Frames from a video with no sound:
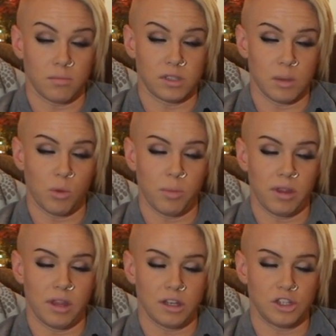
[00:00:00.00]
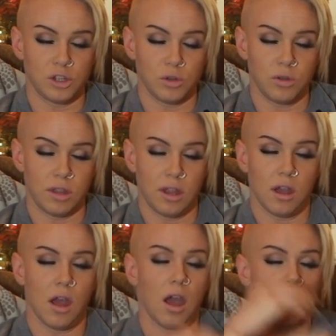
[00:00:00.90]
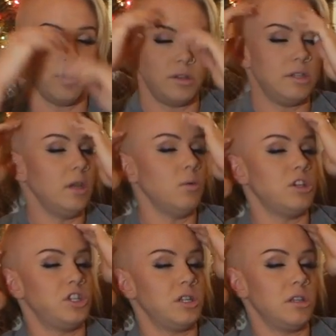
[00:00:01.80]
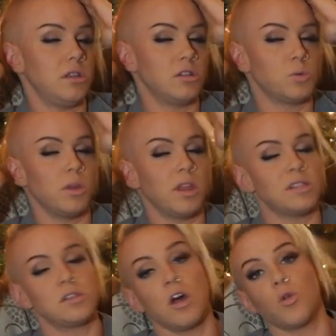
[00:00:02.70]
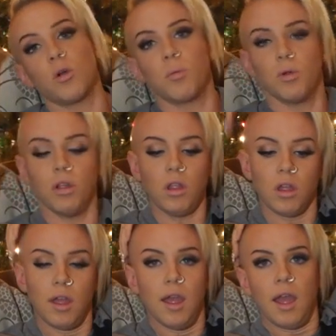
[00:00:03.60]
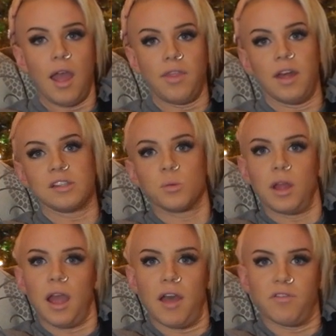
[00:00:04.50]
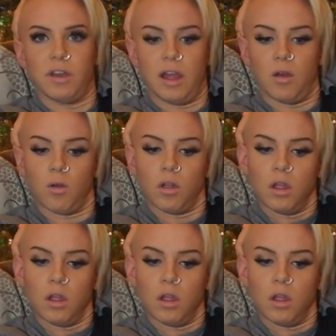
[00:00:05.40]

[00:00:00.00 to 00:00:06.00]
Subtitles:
Some women they do the IUD, which is there's one that's non-hormonal, and that's what I have now.